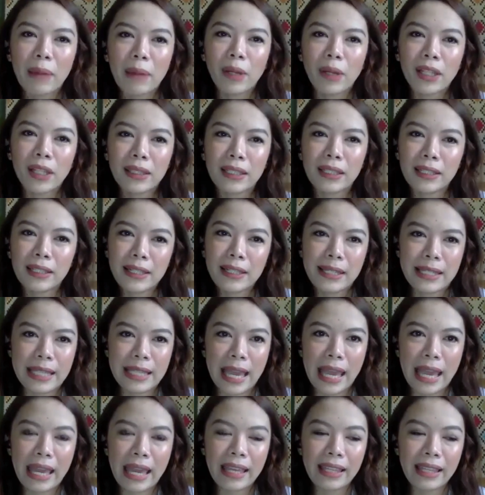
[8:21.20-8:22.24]
I'm not going to
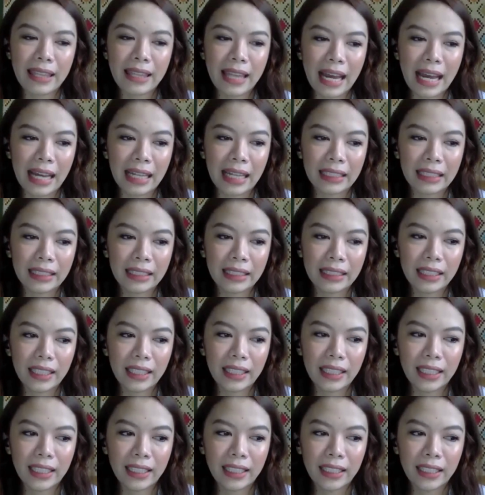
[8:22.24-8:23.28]
say that
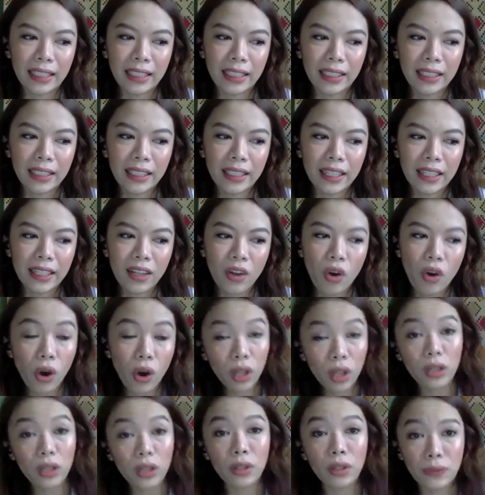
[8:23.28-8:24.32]

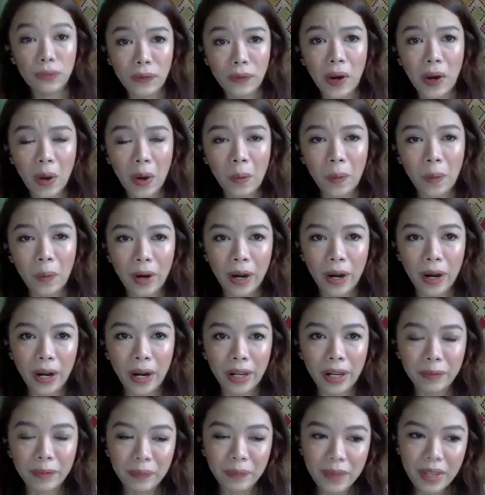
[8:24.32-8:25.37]
all of
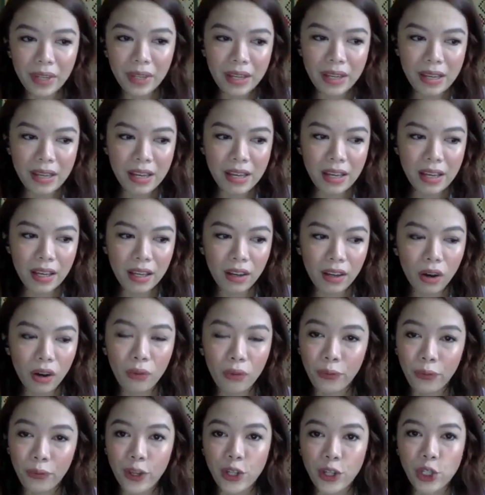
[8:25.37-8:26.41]
our
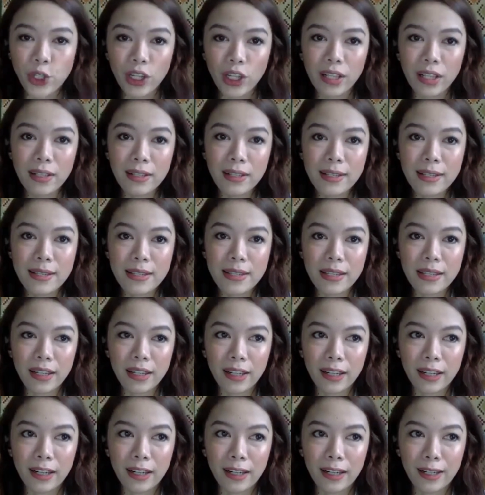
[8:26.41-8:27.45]
officials
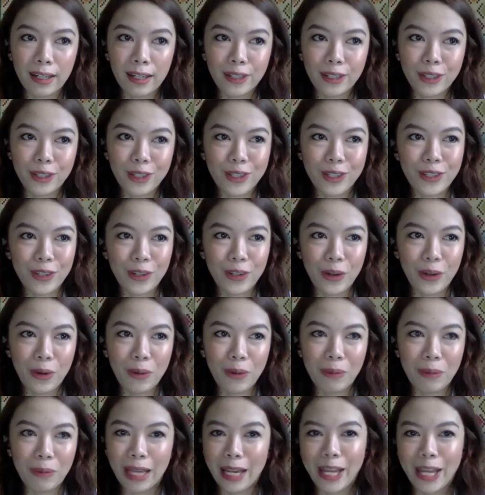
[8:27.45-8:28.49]
are just, you
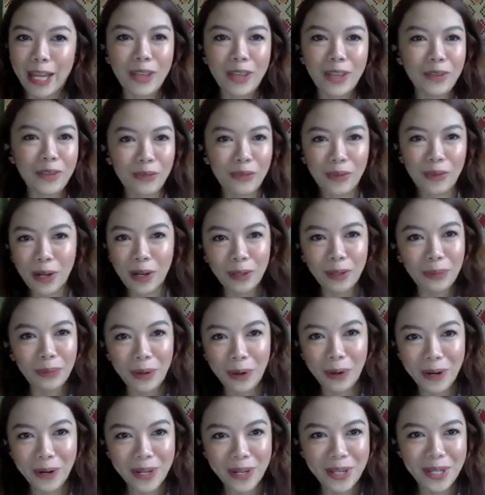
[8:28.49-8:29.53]
know, blind
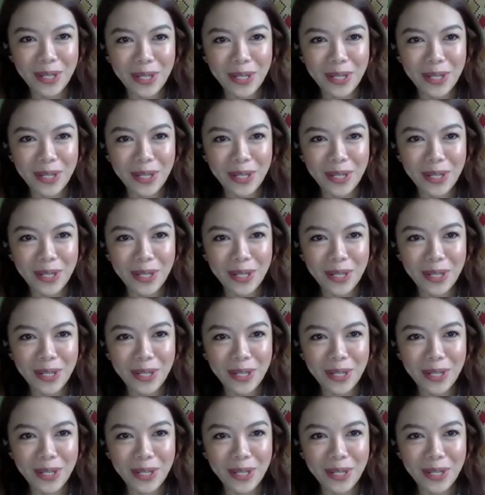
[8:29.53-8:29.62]
followers.